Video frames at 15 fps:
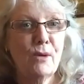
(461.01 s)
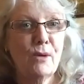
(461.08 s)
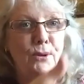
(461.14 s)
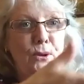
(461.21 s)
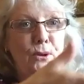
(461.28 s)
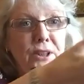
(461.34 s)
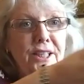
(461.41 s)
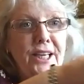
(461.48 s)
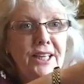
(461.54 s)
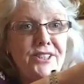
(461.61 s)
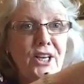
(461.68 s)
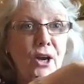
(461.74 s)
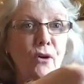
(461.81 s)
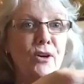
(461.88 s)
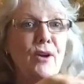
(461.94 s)
pulling at
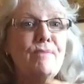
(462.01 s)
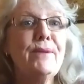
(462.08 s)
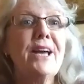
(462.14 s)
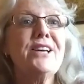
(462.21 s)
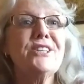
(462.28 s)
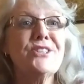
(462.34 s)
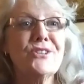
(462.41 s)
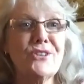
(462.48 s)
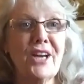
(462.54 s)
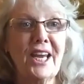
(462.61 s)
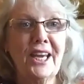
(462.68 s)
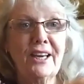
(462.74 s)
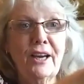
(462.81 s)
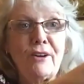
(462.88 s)
it on a bit of string.